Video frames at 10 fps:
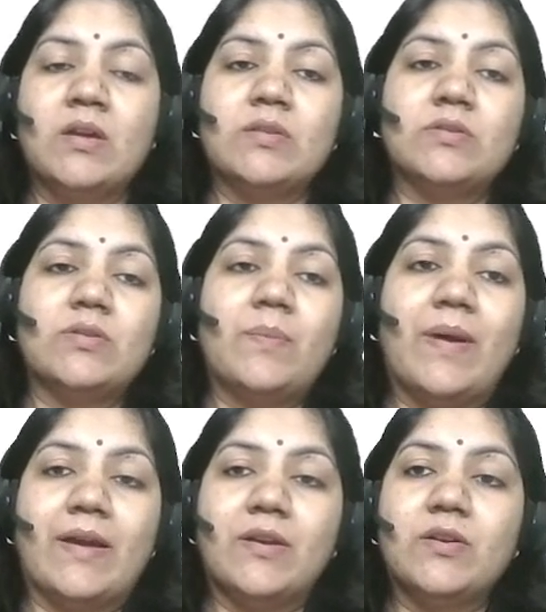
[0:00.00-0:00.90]
So the
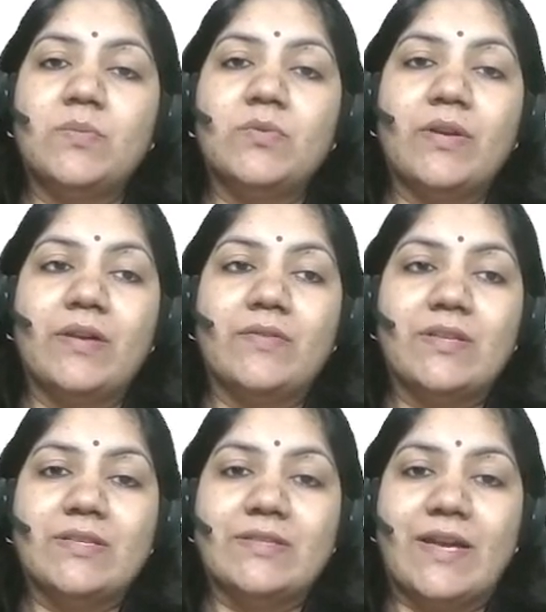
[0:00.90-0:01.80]
Banker Book
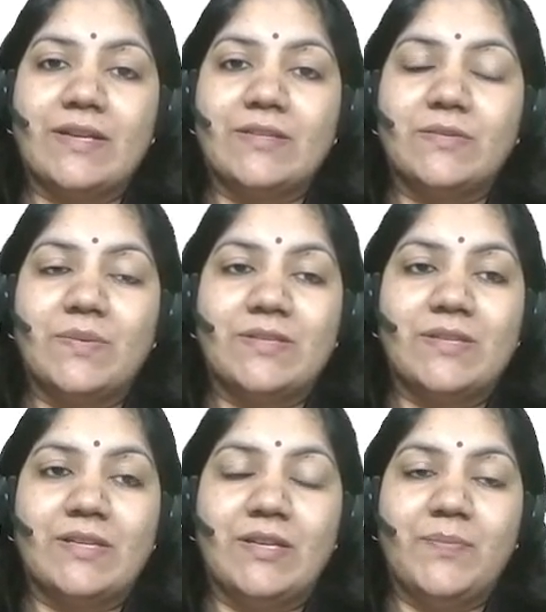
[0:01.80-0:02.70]
Evidence Act is
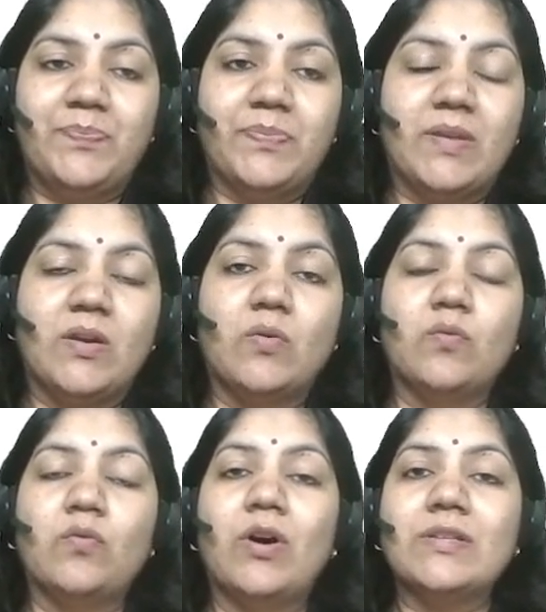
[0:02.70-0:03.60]
basically
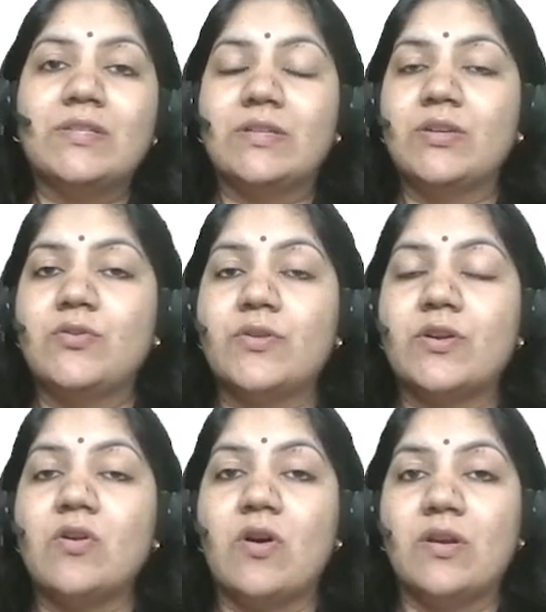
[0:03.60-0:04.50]
what
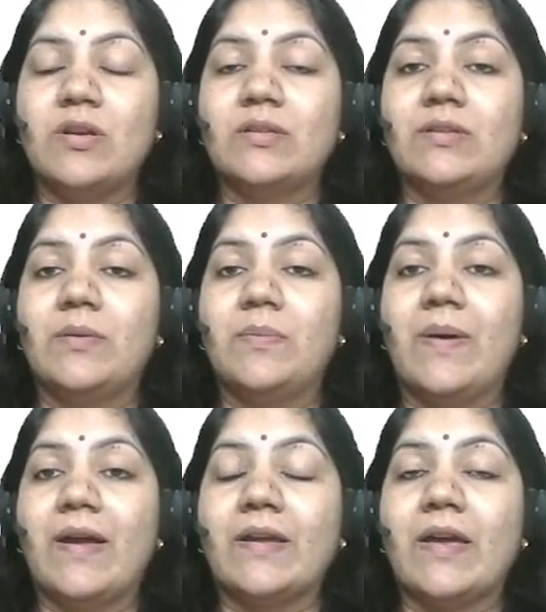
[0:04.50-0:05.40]
record the
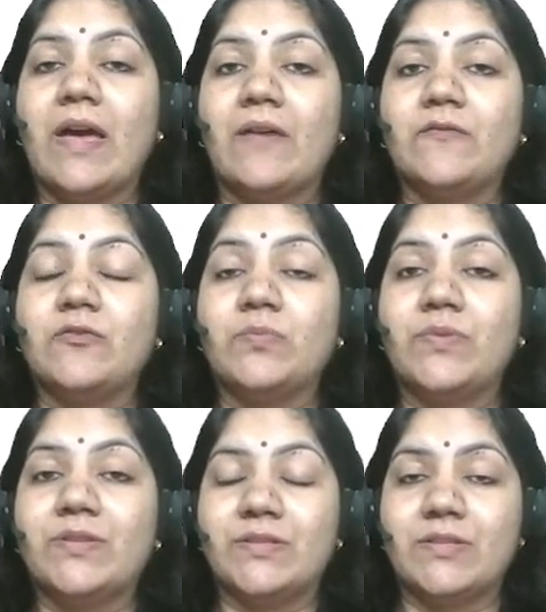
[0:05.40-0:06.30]
bank have to
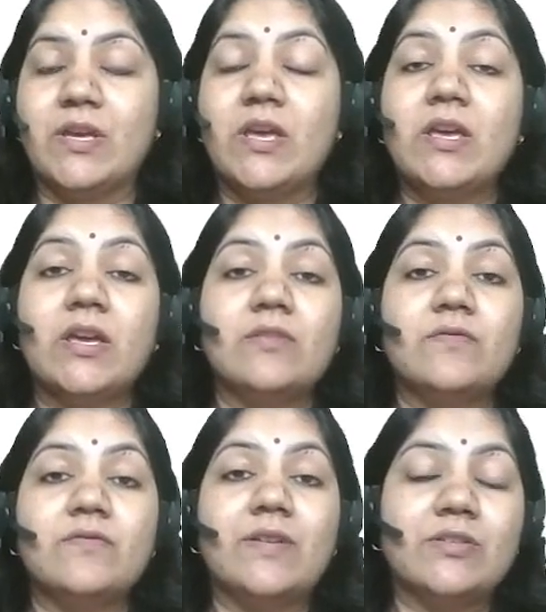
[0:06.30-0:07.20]
present in
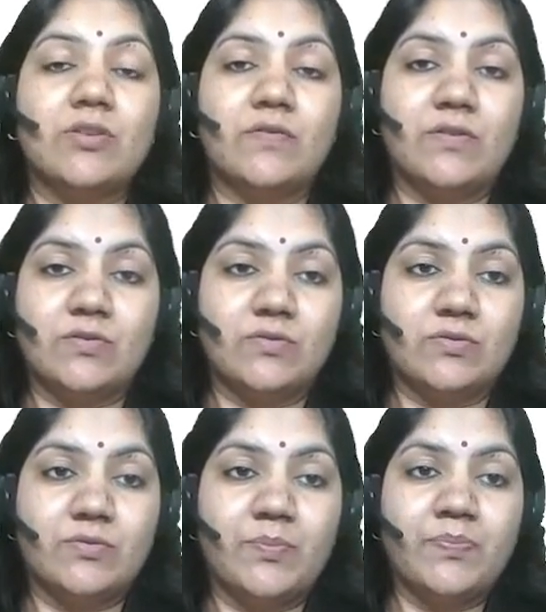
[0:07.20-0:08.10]
front of the court.
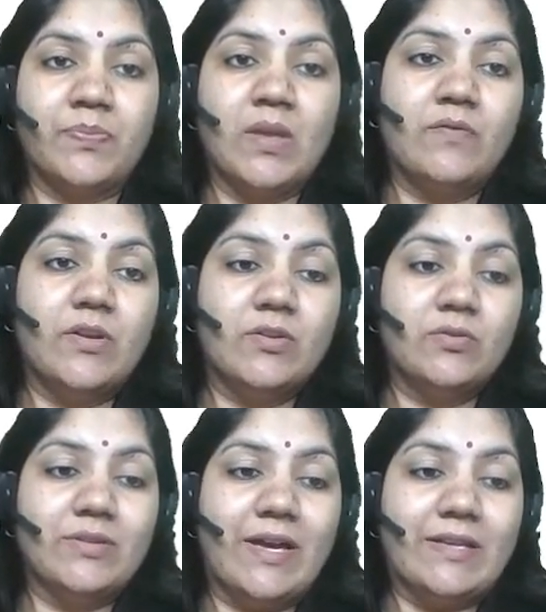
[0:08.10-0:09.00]
We
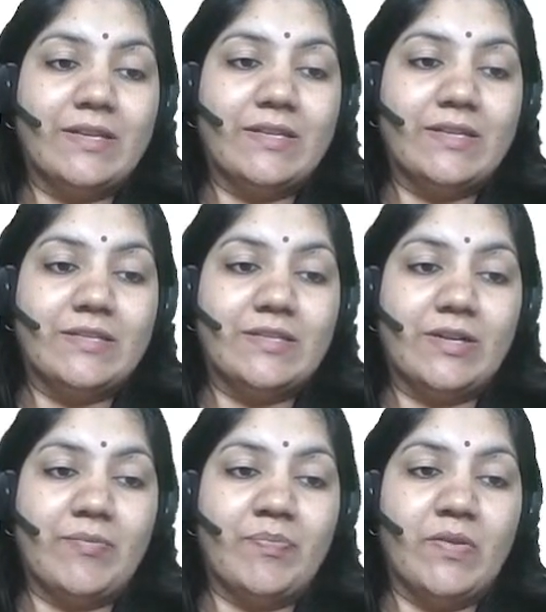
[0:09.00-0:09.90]
know that in
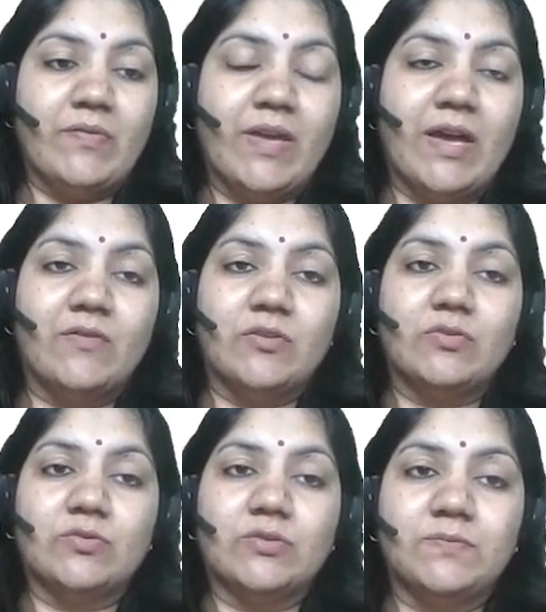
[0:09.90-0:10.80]
India, we have a
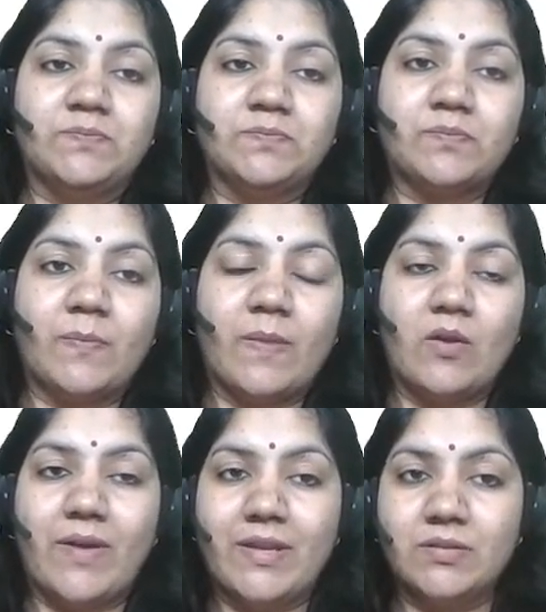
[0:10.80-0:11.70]
court,
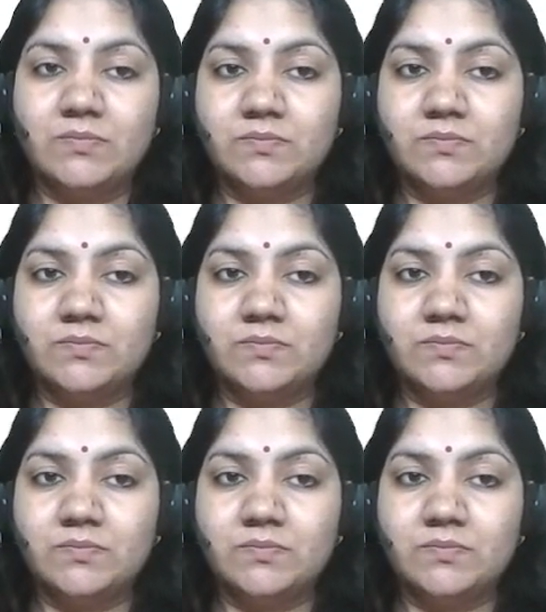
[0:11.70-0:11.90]
right?